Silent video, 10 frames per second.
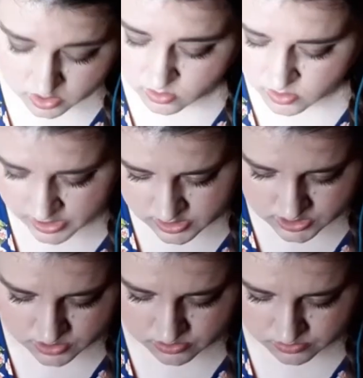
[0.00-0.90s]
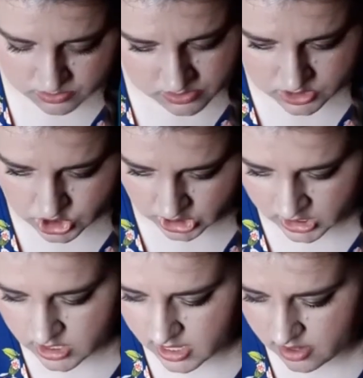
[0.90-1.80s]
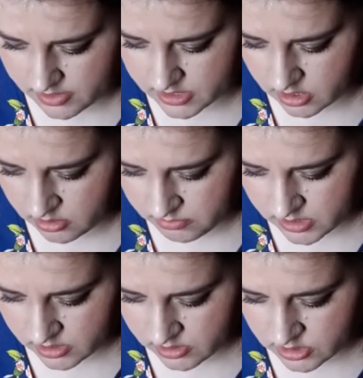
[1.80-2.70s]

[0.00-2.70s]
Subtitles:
According to the sheet, the Tarte